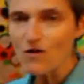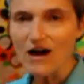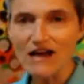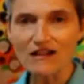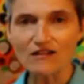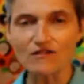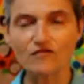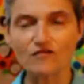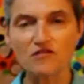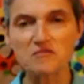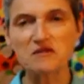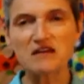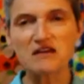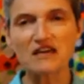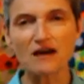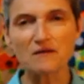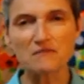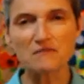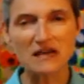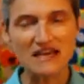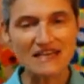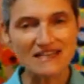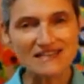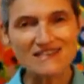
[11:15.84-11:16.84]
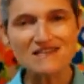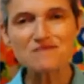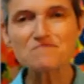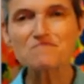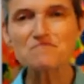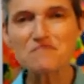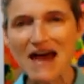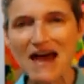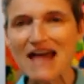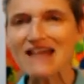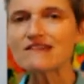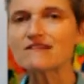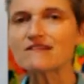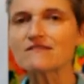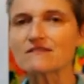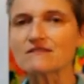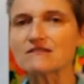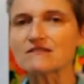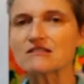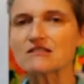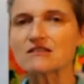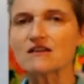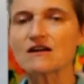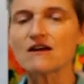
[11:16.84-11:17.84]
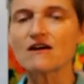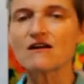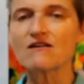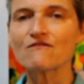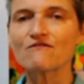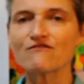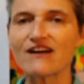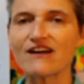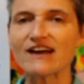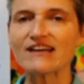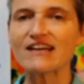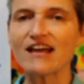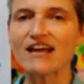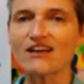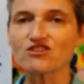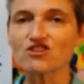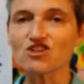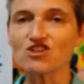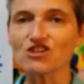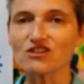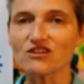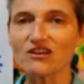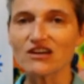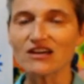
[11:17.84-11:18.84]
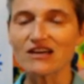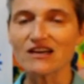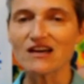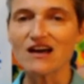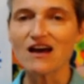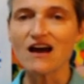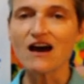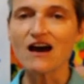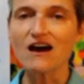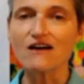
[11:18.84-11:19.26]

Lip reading: well for becoming independent financially